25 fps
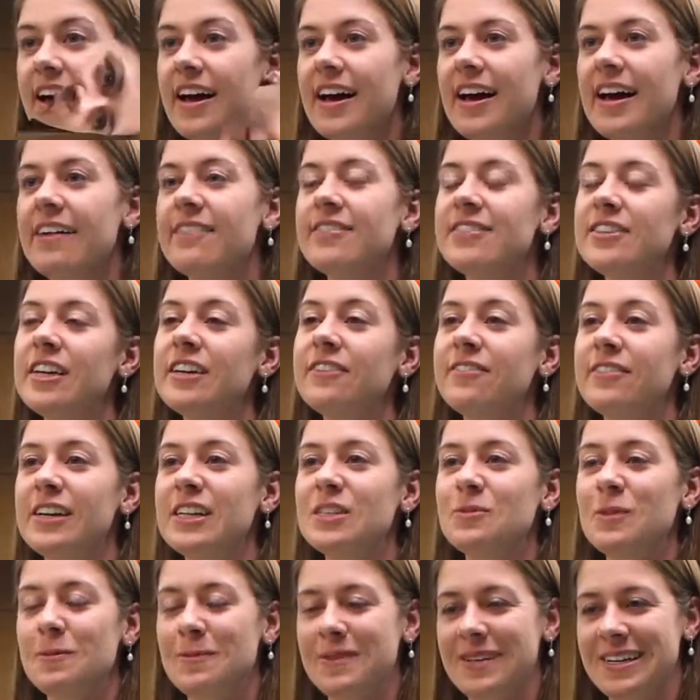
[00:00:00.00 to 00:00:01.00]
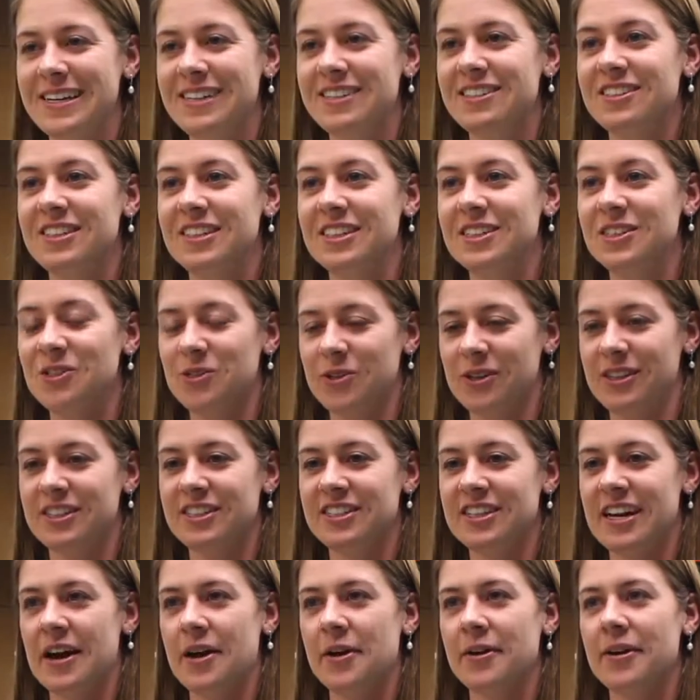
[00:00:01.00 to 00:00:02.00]
After I finish my PhD at
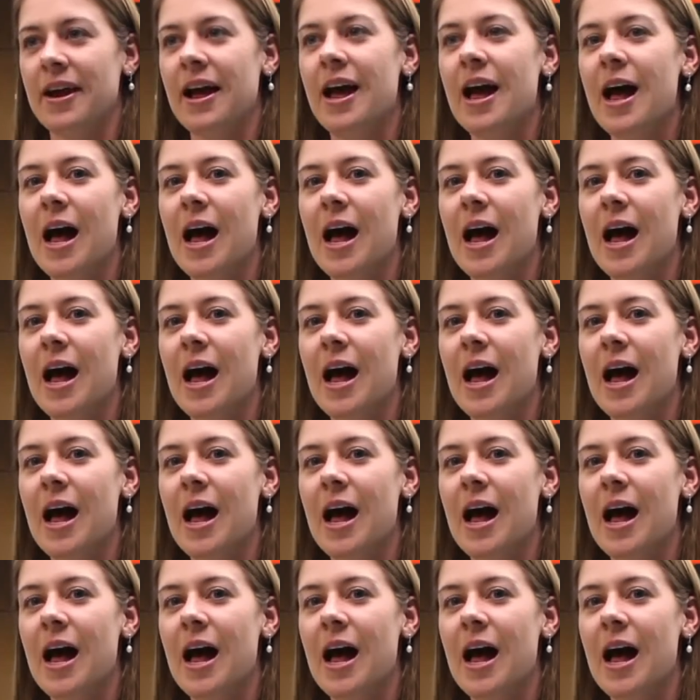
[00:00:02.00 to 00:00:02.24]
Georgetown,